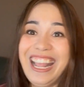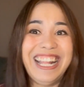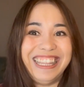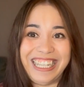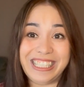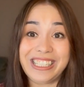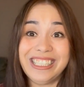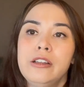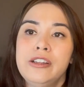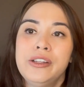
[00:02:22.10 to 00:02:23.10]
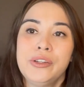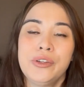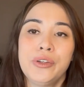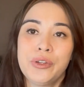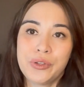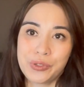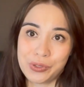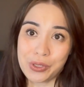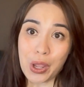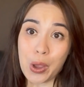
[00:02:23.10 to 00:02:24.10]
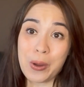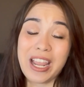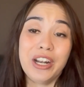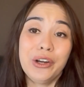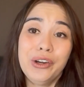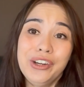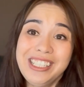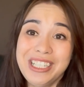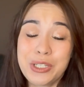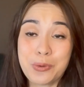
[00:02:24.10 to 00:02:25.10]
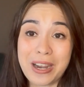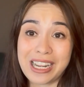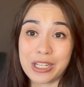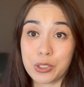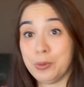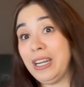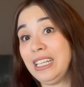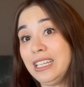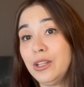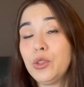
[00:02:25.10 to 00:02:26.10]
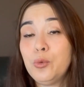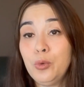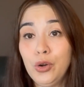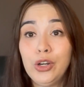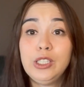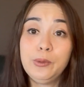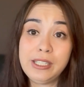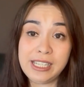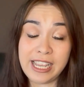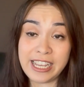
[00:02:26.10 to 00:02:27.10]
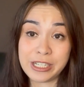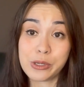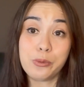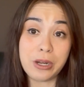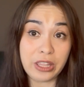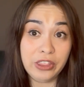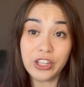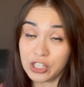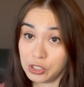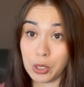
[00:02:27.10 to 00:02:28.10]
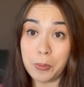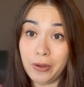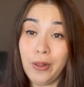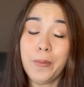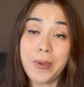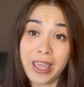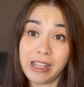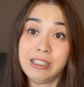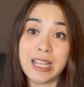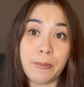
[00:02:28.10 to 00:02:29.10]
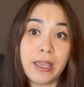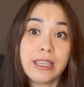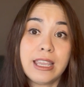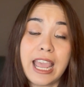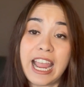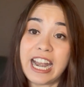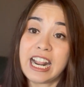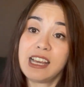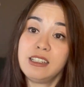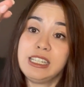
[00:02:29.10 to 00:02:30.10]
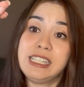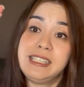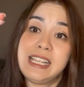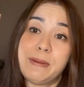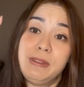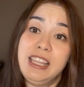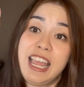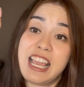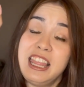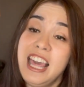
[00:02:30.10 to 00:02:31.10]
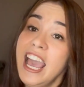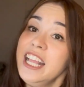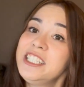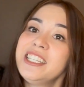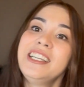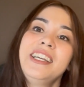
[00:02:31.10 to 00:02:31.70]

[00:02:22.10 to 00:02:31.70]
and let's get so in early 2020, the world was hit with the global pandemic and it seemed like that